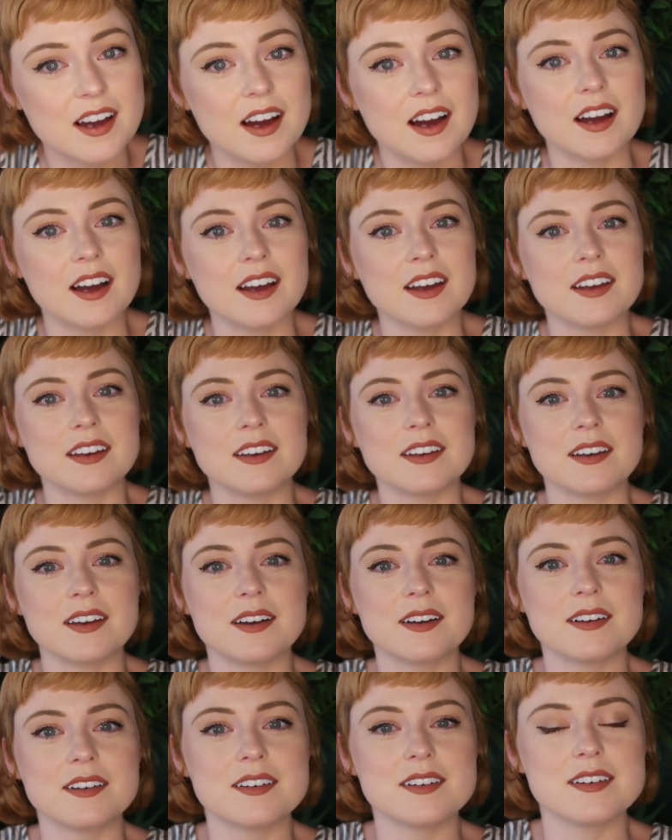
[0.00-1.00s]
I
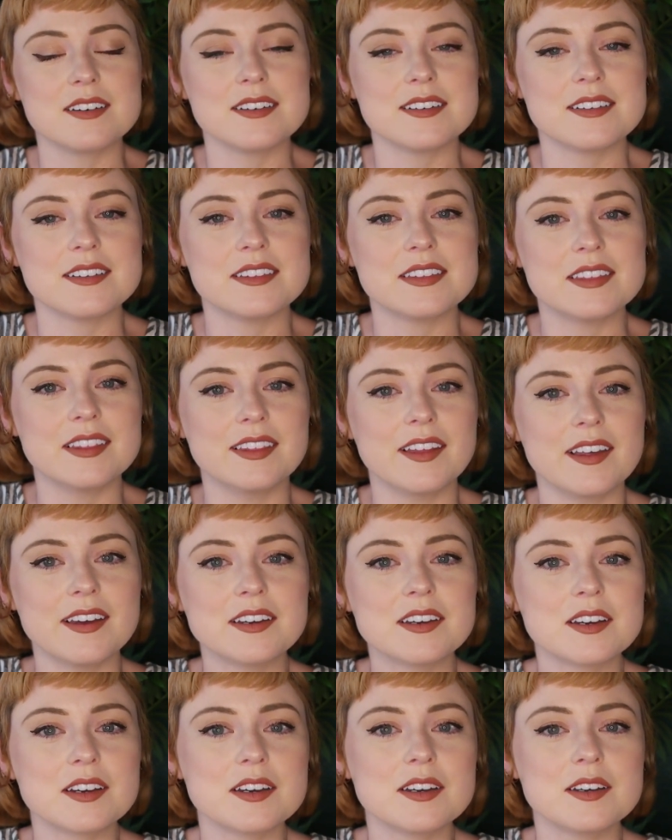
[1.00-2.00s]

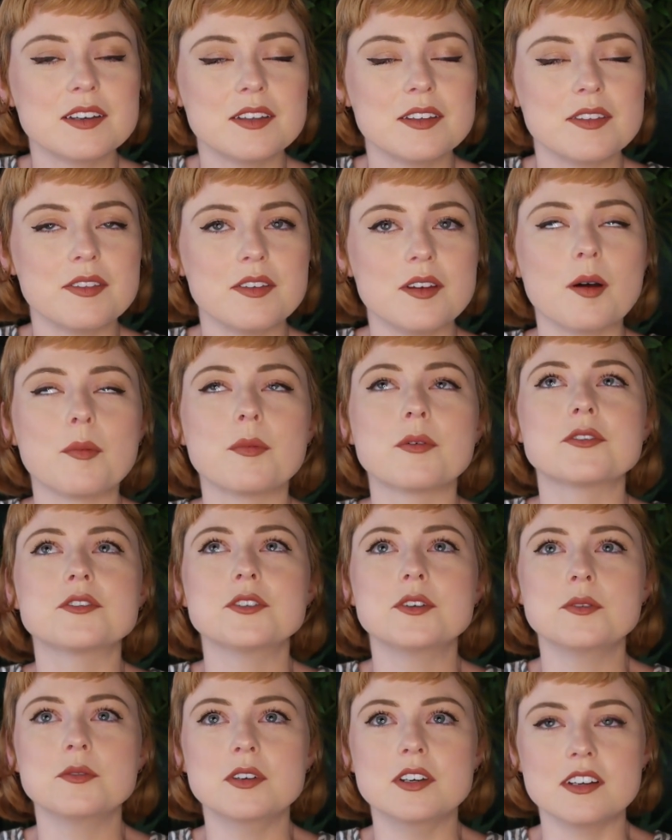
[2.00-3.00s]
like the
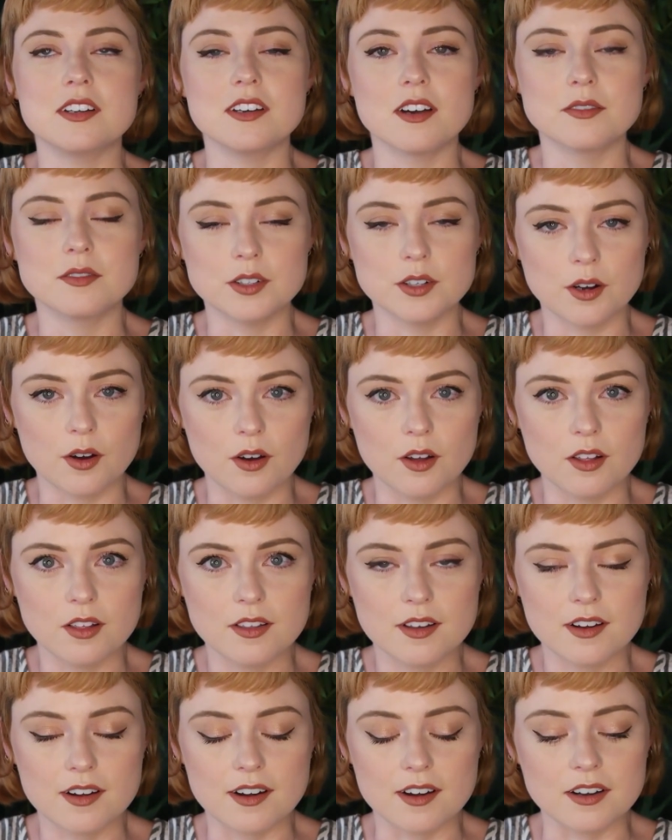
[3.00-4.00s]
opportunity of it all.
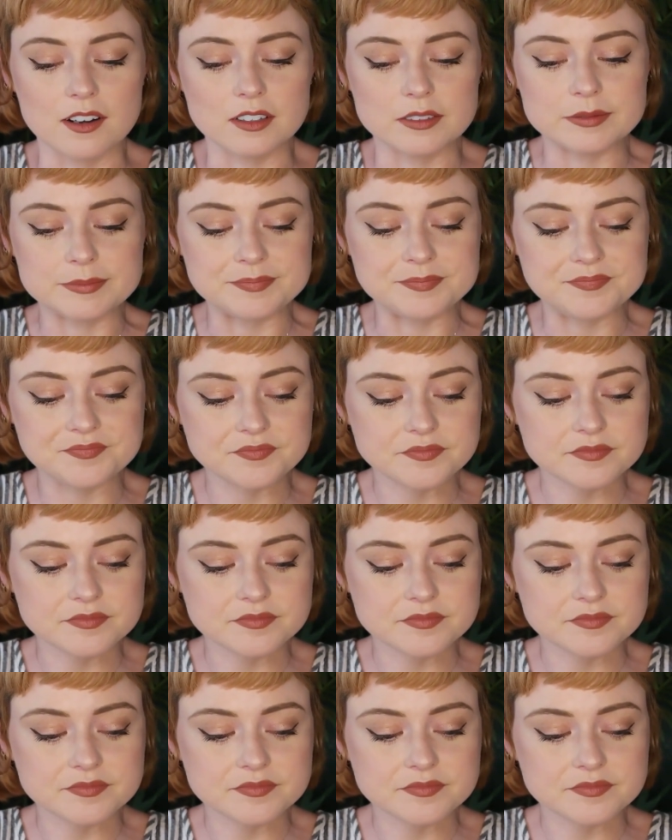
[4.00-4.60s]
Um,